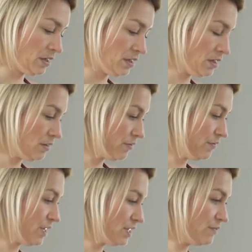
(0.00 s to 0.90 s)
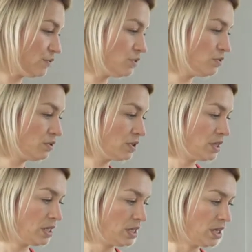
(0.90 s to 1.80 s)
And first of all,
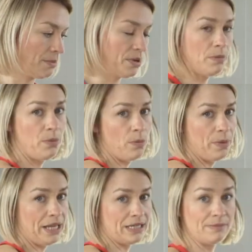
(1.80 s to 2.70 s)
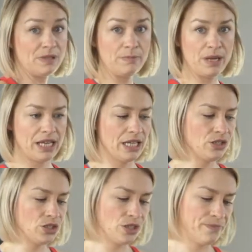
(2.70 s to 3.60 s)
I'm going to pop in some
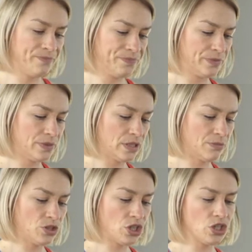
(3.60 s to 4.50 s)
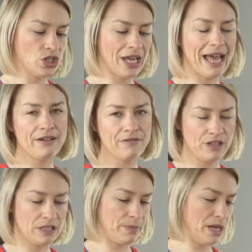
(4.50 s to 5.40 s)
spinach. So I'm just going to do a handful
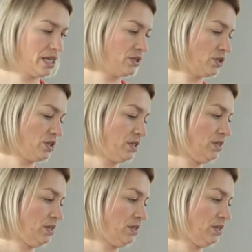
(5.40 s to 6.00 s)
of spinach